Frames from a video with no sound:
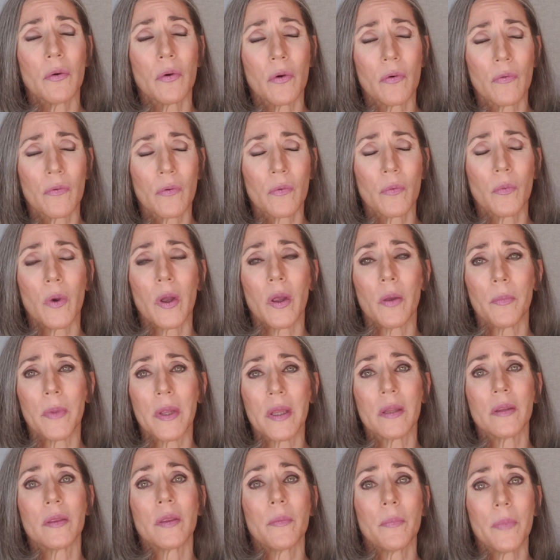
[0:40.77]

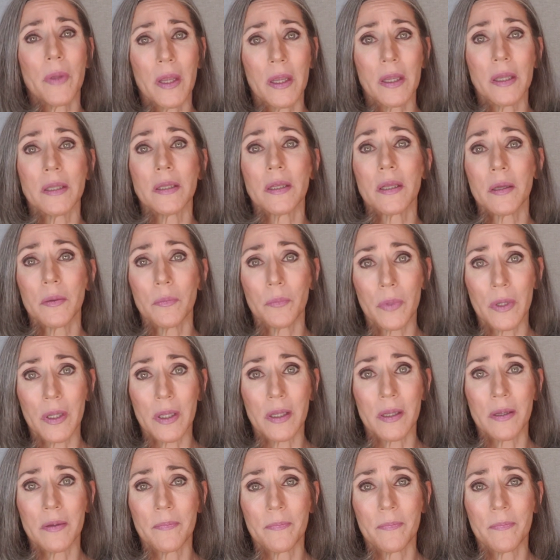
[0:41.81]
overwhelming the pain can be.